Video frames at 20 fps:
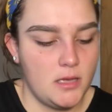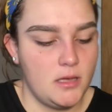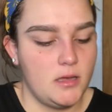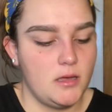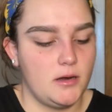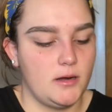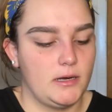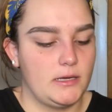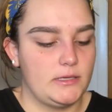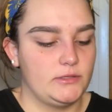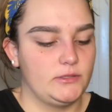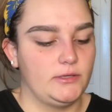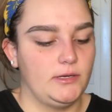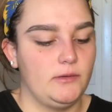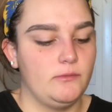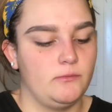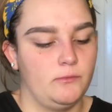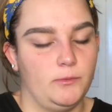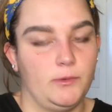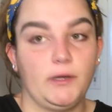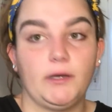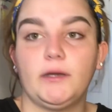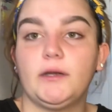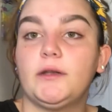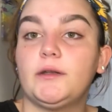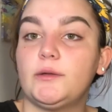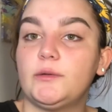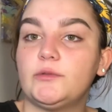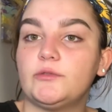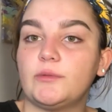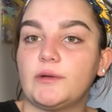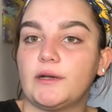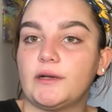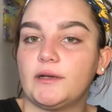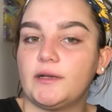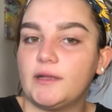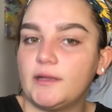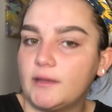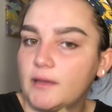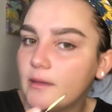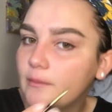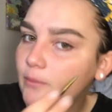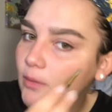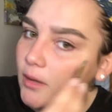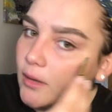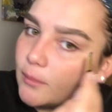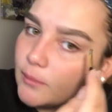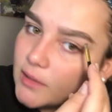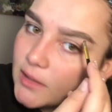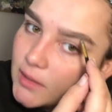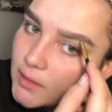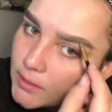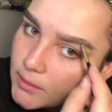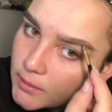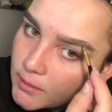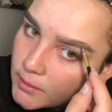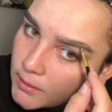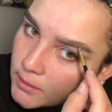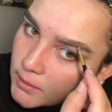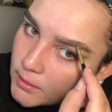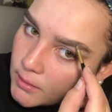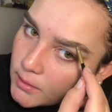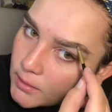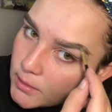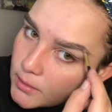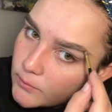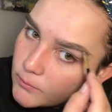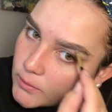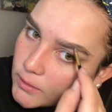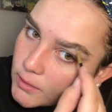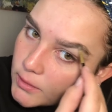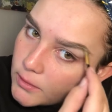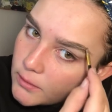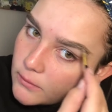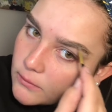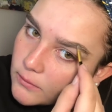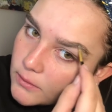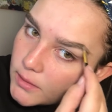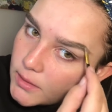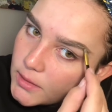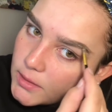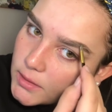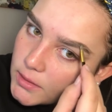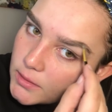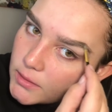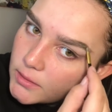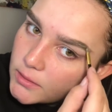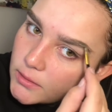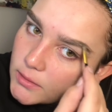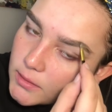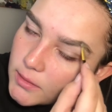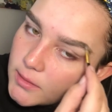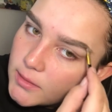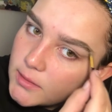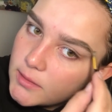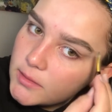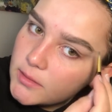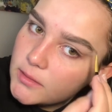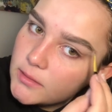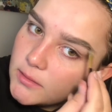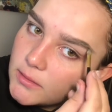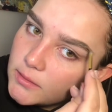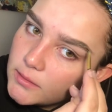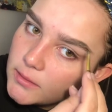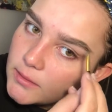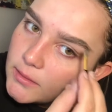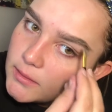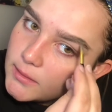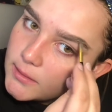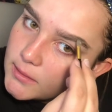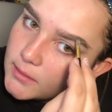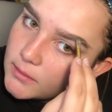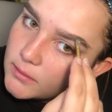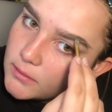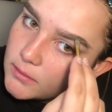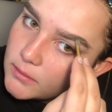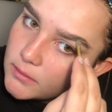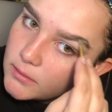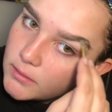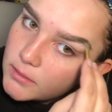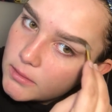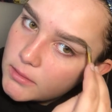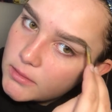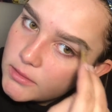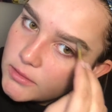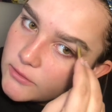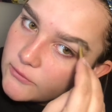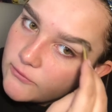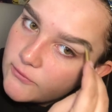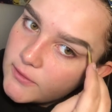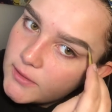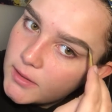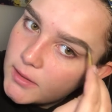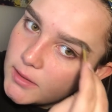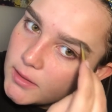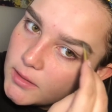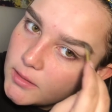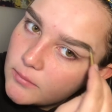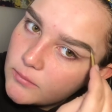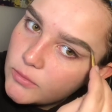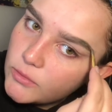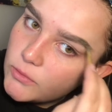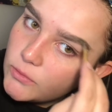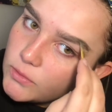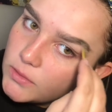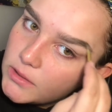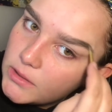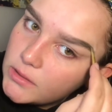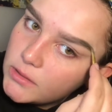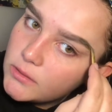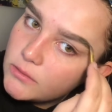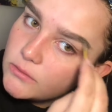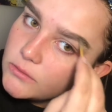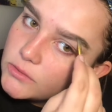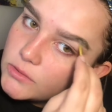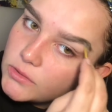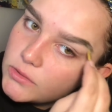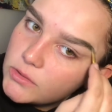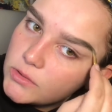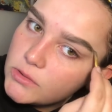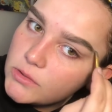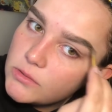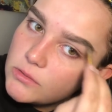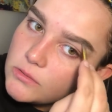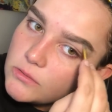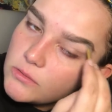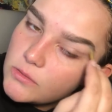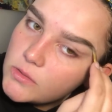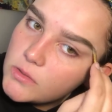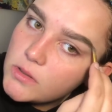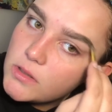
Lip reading: Alright, so now what we're going to do is we're going to take that pomade and we're going to go ahead darker on the end and just fill in between those two